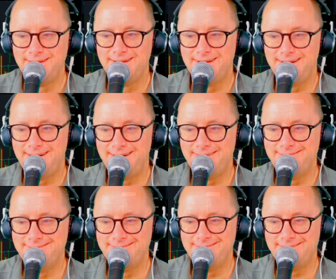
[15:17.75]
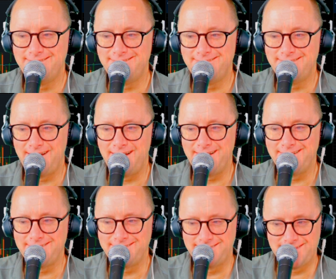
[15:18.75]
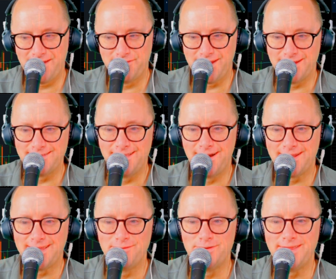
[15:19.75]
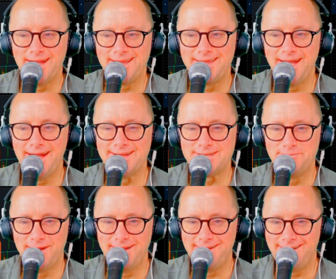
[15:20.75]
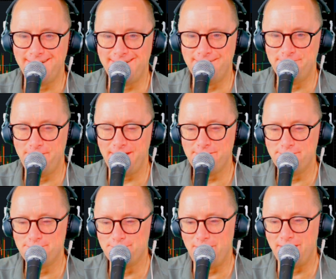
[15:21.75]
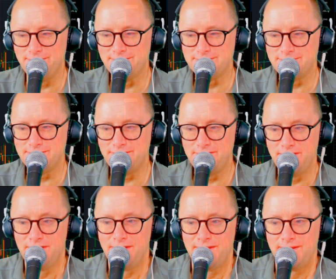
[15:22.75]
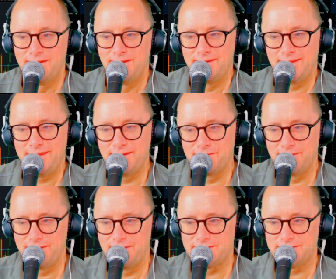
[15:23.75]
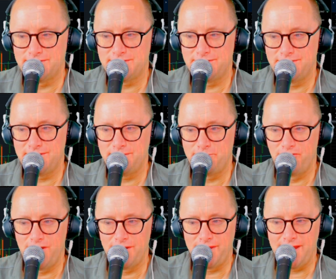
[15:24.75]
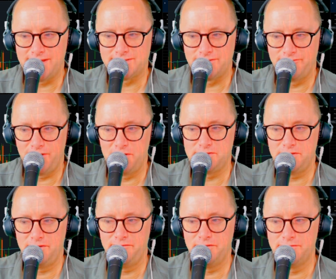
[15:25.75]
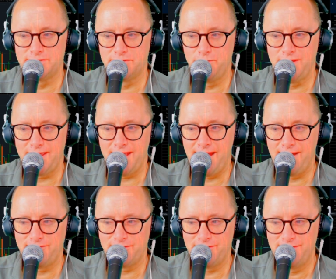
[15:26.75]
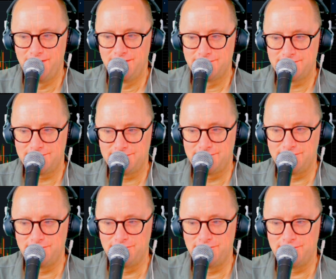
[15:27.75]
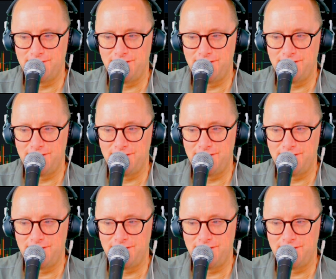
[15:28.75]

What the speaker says: I definitely got lucky with that guess, but I listened to the eagerly listened to the broadcast of Volatility Views the week after to